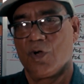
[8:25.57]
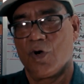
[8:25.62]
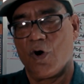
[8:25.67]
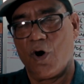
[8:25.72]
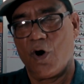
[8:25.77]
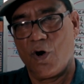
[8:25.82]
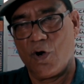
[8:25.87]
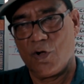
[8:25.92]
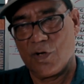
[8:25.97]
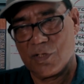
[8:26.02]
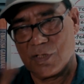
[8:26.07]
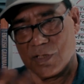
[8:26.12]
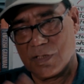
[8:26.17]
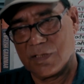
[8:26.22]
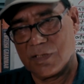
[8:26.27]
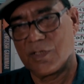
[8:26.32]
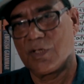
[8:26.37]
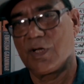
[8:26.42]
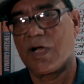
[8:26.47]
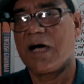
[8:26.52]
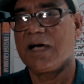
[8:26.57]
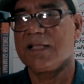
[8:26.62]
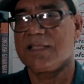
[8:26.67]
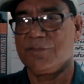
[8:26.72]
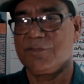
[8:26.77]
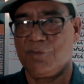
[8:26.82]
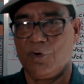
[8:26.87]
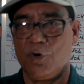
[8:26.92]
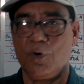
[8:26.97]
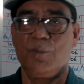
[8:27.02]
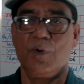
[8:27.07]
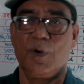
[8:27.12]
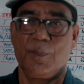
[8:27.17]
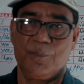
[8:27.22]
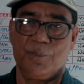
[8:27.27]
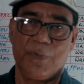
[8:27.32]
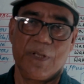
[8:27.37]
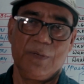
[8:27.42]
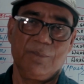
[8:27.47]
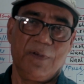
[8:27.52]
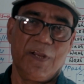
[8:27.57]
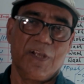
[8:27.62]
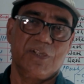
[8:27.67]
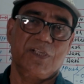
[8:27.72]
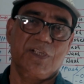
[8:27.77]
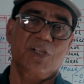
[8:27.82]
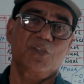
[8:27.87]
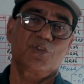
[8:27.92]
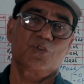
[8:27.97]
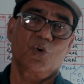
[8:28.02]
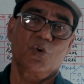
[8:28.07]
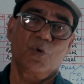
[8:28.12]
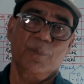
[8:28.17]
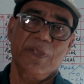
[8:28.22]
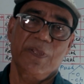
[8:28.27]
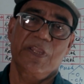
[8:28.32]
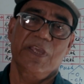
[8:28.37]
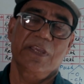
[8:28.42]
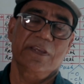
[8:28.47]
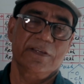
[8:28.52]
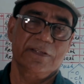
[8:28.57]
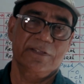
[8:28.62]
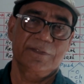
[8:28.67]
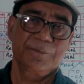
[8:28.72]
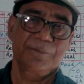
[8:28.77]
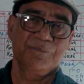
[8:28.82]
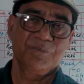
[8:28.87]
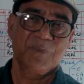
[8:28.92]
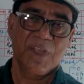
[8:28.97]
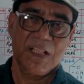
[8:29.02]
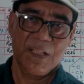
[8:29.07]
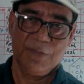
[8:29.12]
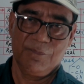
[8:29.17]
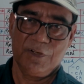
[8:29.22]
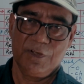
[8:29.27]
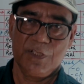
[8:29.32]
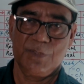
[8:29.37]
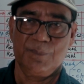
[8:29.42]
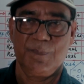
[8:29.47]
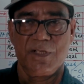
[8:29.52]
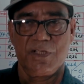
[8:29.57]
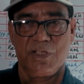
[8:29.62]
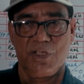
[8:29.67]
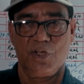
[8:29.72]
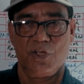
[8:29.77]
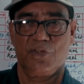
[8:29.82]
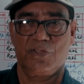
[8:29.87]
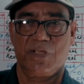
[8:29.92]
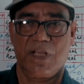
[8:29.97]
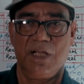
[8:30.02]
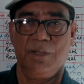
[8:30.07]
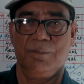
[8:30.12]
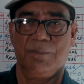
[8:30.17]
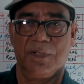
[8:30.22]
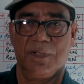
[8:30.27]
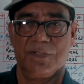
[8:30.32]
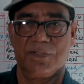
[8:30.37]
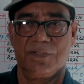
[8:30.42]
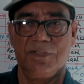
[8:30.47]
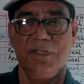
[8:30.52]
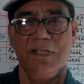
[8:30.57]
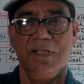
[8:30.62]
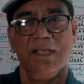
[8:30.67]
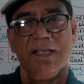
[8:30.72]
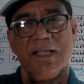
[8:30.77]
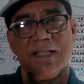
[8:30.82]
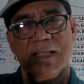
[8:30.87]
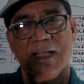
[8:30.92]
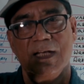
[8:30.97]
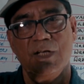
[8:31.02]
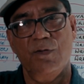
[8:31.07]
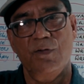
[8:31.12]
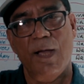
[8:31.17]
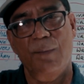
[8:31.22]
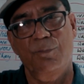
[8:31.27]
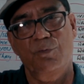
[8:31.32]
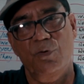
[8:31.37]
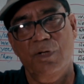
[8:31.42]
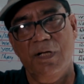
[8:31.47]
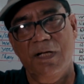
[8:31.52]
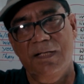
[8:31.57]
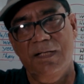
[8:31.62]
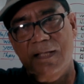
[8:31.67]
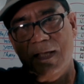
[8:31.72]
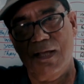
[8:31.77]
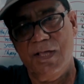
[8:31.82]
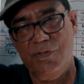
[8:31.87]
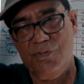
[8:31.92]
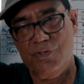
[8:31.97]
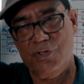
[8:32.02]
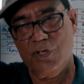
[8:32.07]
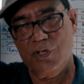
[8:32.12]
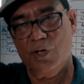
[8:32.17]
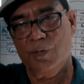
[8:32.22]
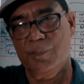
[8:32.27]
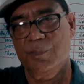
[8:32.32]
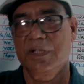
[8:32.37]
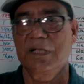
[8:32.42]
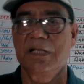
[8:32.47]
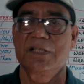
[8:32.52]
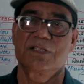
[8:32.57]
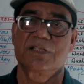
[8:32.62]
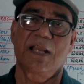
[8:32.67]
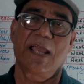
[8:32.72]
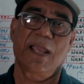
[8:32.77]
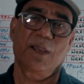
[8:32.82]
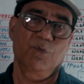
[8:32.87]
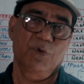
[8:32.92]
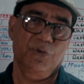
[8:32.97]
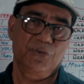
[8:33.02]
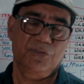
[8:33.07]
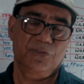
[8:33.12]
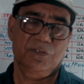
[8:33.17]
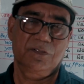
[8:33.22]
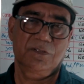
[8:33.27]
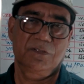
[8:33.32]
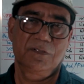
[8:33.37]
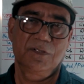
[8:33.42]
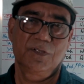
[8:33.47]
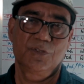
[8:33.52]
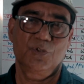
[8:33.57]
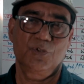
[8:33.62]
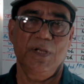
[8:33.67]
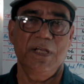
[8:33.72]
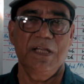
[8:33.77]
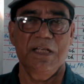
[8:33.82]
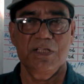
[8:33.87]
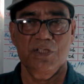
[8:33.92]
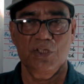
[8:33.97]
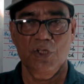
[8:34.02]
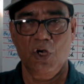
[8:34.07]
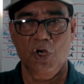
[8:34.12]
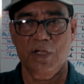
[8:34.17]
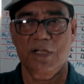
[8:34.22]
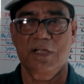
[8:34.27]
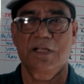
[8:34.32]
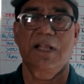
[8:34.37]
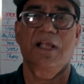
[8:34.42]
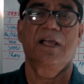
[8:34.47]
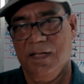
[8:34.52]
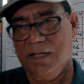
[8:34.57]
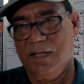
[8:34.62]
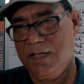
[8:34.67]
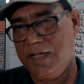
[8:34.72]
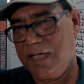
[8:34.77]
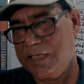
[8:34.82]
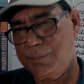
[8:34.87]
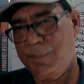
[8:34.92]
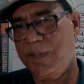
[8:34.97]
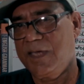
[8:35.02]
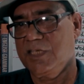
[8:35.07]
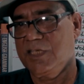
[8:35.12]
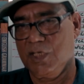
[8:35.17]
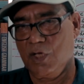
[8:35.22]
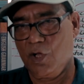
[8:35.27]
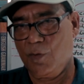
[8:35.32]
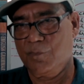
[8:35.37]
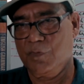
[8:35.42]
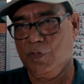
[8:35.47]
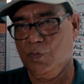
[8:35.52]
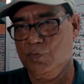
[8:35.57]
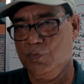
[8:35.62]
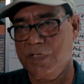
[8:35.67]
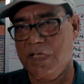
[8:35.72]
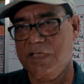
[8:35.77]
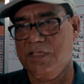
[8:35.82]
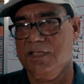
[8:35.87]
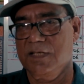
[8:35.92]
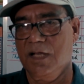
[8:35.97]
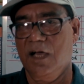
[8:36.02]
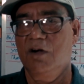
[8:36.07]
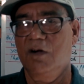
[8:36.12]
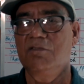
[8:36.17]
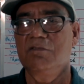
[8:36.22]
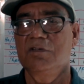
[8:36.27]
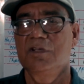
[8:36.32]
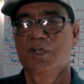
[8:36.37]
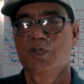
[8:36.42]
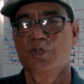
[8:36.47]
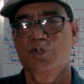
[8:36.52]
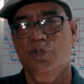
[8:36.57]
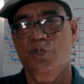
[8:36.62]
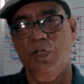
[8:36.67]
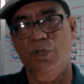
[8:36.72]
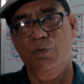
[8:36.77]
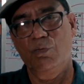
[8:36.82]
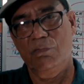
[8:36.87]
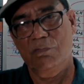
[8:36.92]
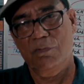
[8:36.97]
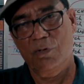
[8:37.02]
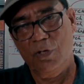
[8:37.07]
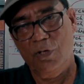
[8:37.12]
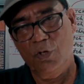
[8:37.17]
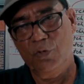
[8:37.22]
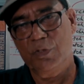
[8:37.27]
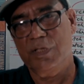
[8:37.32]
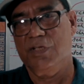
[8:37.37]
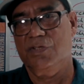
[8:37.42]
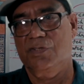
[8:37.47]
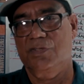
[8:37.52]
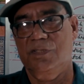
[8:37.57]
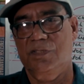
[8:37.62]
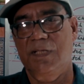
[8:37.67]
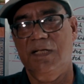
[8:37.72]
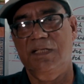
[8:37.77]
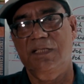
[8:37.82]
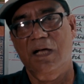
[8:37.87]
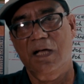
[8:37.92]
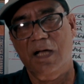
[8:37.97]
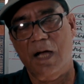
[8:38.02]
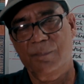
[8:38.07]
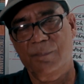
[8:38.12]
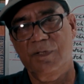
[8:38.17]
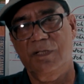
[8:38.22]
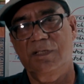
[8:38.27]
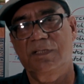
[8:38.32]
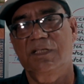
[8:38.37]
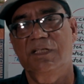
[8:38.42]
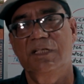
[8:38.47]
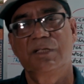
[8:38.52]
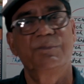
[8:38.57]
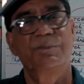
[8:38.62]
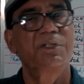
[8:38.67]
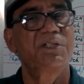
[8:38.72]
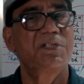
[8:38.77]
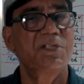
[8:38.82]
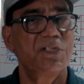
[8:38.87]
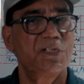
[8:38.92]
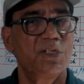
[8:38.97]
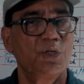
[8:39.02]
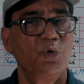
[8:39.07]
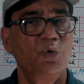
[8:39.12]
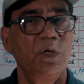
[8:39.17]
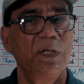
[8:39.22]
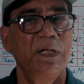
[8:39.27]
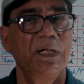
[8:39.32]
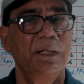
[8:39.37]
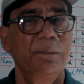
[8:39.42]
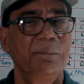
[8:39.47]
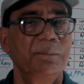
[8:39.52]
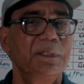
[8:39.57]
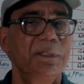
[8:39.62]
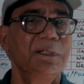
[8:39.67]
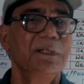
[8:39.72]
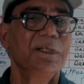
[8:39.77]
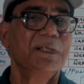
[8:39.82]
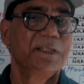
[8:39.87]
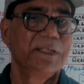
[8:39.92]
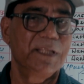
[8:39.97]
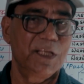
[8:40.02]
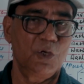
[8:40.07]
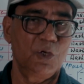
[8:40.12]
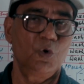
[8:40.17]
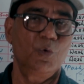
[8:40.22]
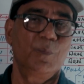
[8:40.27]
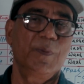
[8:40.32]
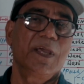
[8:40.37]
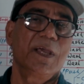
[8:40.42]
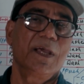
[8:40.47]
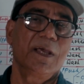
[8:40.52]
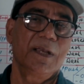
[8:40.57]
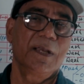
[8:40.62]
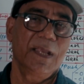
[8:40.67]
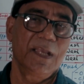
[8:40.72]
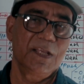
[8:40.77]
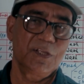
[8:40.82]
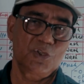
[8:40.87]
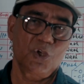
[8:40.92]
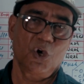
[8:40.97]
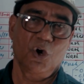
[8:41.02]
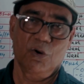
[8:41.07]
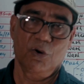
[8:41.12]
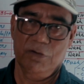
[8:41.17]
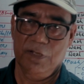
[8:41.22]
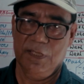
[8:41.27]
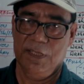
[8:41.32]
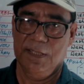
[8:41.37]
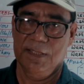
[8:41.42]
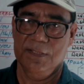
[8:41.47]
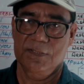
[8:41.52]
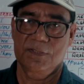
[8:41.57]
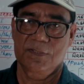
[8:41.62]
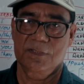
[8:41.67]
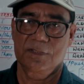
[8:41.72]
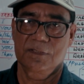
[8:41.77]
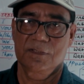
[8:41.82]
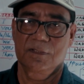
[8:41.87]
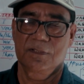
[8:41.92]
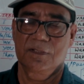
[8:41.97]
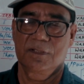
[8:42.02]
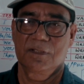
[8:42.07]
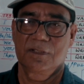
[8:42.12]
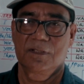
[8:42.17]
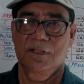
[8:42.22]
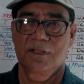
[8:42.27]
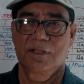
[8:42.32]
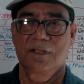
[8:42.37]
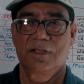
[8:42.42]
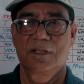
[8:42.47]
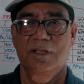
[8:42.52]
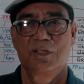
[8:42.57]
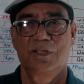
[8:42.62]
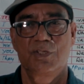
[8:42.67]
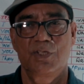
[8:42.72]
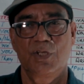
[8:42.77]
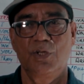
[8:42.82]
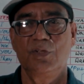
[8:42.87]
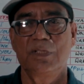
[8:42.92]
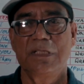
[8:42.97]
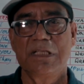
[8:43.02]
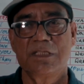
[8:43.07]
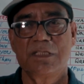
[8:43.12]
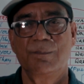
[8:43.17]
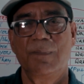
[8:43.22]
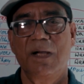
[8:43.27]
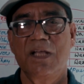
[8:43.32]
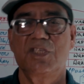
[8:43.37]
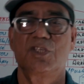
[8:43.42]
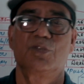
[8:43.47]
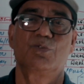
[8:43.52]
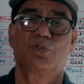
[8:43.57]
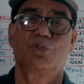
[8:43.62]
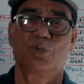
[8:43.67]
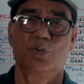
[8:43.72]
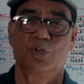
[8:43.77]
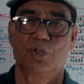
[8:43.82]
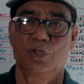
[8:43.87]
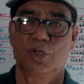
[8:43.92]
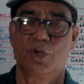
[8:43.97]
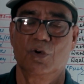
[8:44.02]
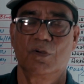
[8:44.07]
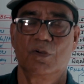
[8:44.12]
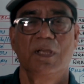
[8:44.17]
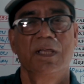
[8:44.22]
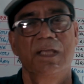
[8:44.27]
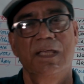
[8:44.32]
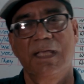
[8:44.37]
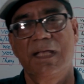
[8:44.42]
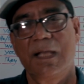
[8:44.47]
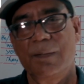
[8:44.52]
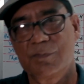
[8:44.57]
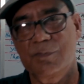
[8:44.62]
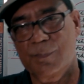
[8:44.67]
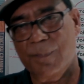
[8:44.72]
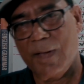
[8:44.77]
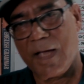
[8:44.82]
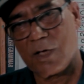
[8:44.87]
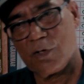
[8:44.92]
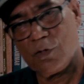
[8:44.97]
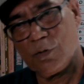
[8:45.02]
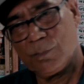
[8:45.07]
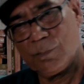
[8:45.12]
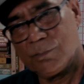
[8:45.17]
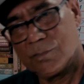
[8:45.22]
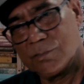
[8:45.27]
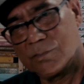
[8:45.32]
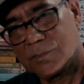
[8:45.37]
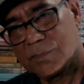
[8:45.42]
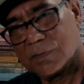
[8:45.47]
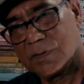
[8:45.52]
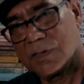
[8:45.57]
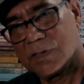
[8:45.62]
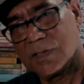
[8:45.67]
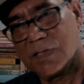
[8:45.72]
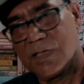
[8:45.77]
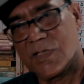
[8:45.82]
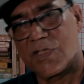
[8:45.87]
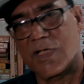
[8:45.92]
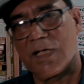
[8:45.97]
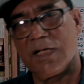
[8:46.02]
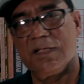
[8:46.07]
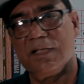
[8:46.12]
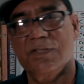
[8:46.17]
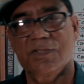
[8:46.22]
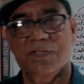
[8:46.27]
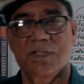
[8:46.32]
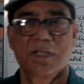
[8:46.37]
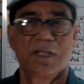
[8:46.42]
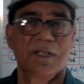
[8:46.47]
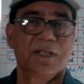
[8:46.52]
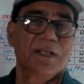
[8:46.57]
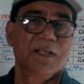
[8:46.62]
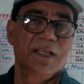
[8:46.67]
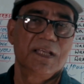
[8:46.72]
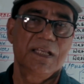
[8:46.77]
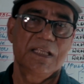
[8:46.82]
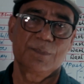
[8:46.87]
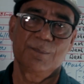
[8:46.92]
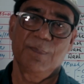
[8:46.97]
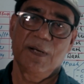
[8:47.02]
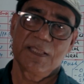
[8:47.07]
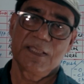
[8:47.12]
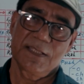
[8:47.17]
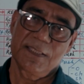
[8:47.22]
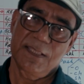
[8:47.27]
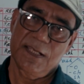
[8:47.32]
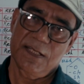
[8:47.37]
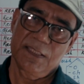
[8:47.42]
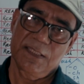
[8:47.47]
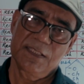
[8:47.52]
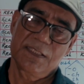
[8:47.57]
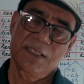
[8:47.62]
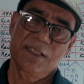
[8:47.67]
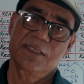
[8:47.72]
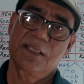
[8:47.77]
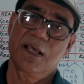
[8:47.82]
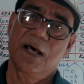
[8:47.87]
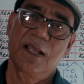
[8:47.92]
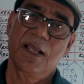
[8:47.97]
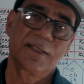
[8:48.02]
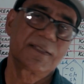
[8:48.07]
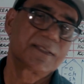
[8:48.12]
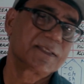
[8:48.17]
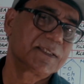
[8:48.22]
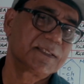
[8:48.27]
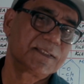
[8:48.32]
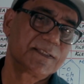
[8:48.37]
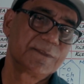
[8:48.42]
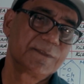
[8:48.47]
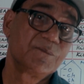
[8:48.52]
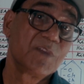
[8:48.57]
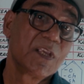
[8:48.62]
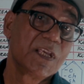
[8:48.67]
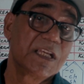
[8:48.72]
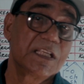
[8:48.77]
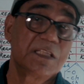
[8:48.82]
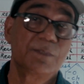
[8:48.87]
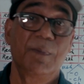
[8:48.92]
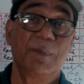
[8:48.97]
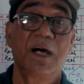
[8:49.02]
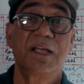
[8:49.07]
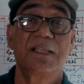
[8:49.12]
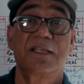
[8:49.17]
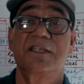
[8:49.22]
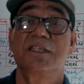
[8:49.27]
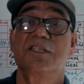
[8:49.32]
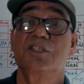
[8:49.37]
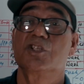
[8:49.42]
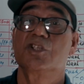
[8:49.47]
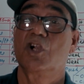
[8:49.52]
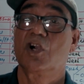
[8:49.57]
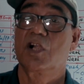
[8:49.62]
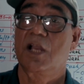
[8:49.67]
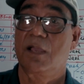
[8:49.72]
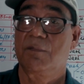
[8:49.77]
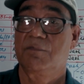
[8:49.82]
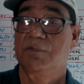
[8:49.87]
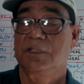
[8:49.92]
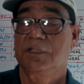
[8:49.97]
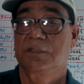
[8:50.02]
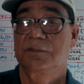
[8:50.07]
or other form of inflections won't be there in the first person or second person, then you have to read the history of English language. So it is not expected of you just now. So you know this, that after a third person singular number, there would be an S or ES. So this much you should know. He comes back home, he tells his mother that this is the answer. His mother is not happy.